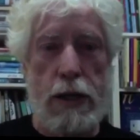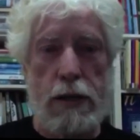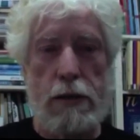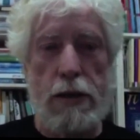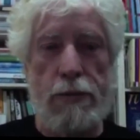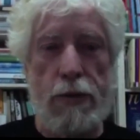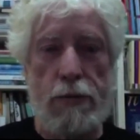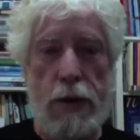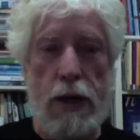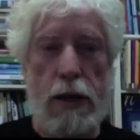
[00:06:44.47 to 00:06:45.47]
He didn't
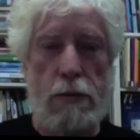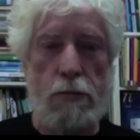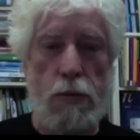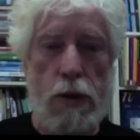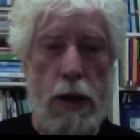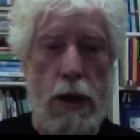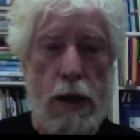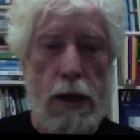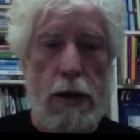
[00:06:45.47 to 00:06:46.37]
really